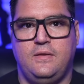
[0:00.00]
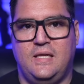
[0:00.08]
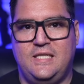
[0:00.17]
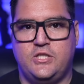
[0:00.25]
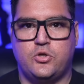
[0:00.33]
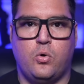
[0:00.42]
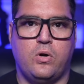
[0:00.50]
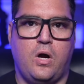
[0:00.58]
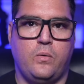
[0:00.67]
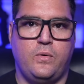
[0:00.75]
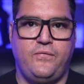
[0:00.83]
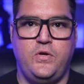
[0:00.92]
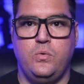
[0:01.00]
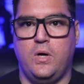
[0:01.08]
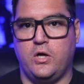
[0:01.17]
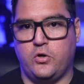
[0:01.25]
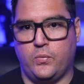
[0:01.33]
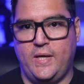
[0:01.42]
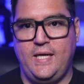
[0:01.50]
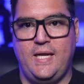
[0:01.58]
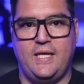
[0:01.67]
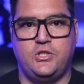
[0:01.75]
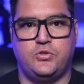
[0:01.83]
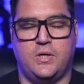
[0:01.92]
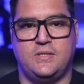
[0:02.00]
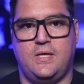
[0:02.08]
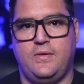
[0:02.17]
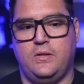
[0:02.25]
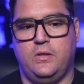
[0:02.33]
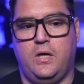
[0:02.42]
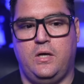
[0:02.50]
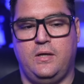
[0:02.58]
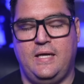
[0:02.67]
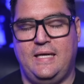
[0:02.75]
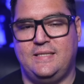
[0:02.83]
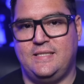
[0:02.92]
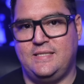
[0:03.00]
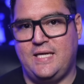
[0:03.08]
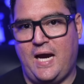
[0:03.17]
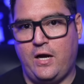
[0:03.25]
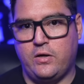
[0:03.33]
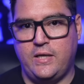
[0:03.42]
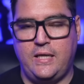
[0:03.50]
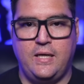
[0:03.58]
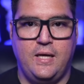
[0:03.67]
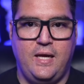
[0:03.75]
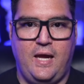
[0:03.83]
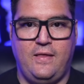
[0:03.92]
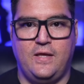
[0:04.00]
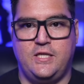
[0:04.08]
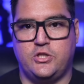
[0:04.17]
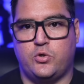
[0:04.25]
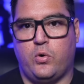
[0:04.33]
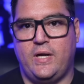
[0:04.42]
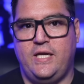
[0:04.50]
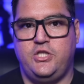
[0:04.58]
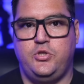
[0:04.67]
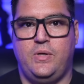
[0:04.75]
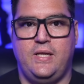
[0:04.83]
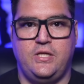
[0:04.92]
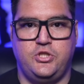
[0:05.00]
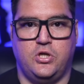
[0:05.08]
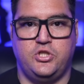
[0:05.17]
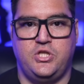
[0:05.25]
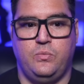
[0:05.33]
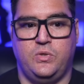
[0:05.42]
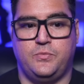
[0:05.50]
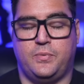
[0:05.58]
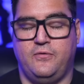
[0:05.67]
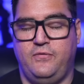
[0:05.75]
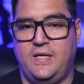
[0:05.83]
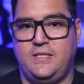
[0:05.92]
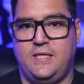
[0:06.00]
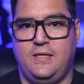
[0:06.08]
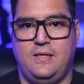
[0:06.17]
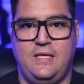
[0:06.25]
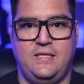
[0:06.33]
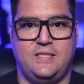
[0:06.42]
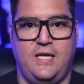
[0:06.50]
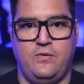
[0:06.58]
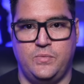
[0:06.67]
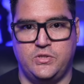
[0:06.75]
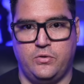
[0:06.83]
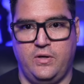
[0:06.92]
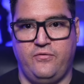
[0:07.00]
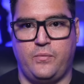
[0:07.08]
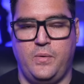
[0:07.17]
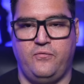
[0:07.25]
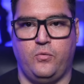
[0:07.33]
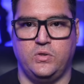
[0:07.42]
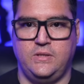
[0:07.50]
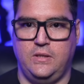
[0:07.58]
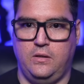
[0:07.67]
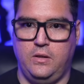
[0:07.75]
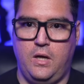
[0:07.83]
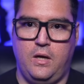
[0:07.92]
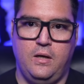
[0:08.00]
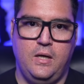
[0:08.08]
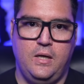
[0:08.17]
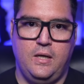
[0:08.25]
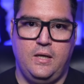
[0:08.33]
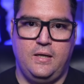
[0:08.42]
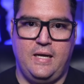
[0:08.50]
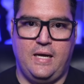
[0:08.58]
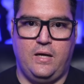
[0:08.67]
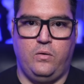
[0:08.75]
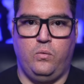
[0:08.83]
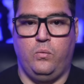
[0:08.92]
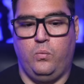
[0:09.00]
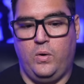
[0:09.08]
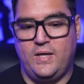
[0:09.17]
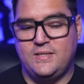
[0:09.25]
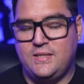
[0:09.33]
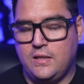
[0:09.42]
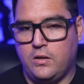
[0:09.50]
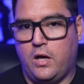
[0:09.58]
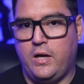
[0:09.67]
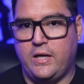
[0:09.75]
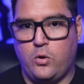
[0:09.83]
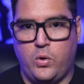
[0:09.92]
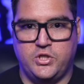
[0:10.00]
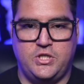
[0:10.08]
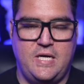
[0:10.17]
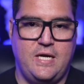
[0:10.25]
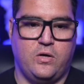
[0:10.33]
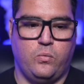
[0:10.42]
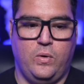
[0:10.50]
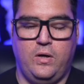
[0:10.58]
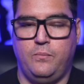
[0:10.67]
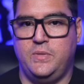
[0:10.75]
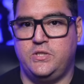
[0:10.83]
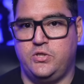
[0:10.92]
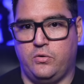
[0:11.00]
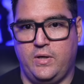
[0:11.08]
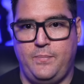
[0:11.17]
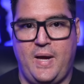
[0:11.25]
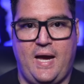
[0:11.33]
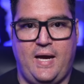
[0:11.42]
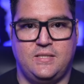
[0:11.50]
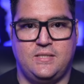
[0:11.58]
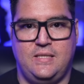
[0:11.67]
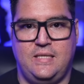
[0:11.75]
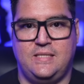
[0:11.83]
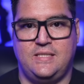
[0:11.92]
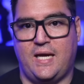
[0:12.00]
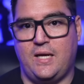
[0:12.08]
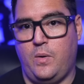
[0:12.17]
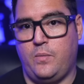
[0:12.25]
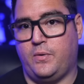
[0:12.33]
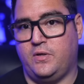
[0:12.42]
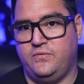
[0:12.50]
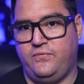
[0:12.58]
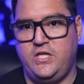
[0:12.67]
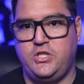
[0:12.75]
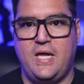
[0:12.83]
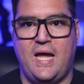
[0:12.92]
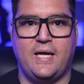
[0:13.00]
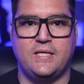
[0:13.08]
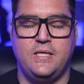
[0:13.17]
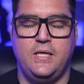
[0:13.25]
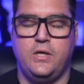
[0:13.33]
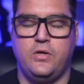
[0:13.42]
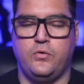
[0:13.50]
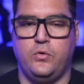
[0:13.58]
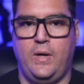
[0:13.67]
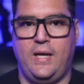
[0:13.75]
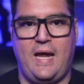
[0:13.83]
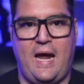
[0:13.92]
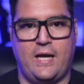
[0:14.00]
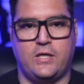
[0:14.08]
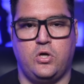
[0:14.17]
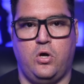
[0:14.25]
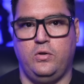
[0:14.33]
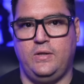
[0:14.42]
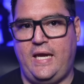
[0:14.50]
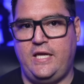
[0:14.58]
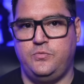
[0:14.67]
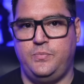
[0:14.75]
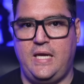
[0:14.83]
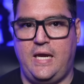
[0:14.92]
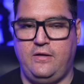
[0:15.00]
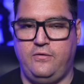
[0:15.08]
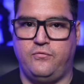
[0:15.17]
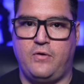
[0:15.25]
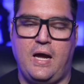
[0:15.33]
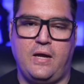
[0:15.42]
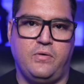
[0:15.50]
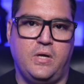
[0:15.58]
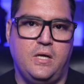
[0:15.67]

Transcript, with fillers: The district court on review agreed and struck down the law in its entirety, and the district court issued an injunction which prevented the state of Missouri from enforcing the law. Now, what is the law in question here? Well, Missouri passed the Second Amendment Preservation Act through an act called HB 85.